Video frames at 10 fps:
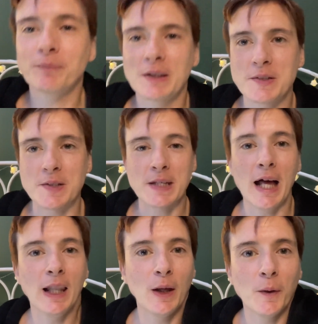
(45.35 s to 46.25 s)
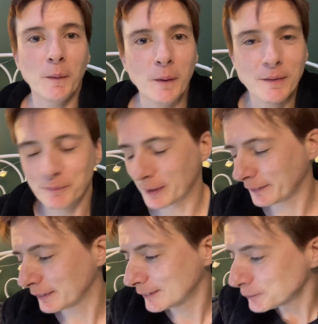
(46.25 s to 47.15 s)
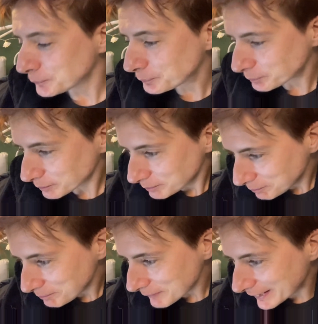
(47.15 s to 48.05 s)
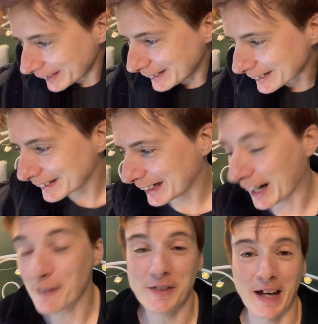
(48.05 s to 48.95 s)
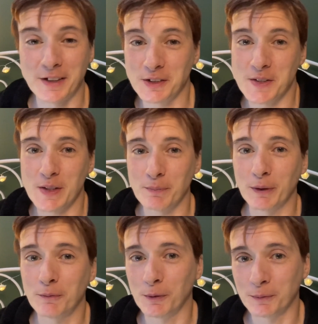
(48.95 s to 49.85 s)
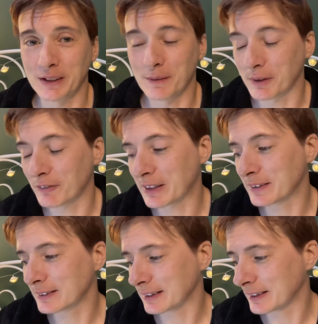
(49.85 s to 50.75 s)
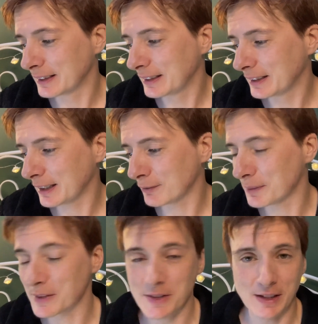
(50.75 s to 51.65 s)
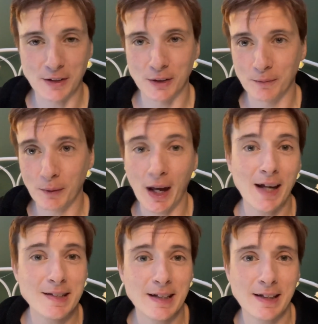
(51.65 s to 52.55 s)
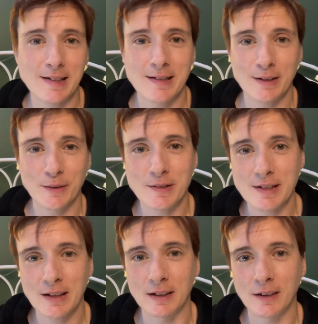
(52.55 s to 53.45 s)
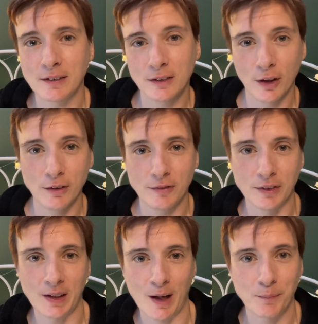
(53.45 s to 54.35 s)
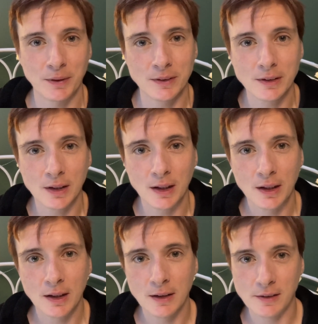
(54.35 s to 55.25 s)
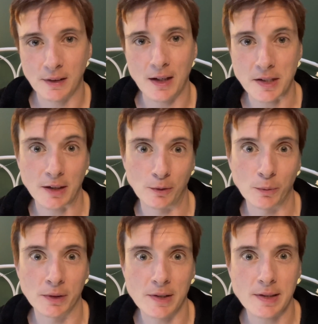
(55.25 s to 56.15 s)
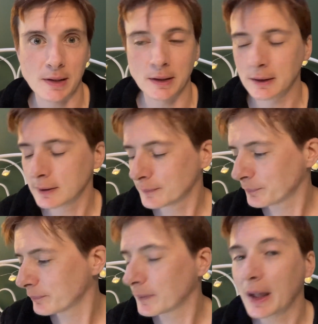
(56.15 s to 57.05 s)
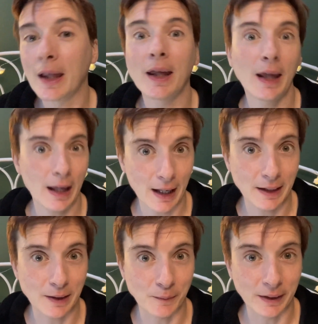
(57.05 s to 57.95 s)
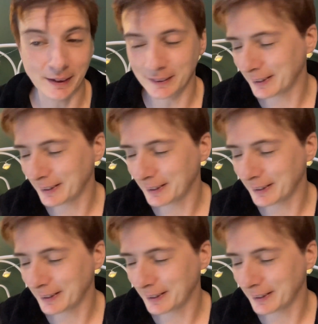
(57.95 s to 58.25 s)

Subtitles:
It says hello on it. I haven't actually seen Book of Mormon yet. My friend gave me this t-shirt. I had tickets to go and see it, and then COVID happened. So that's like the worst thing. Anyway,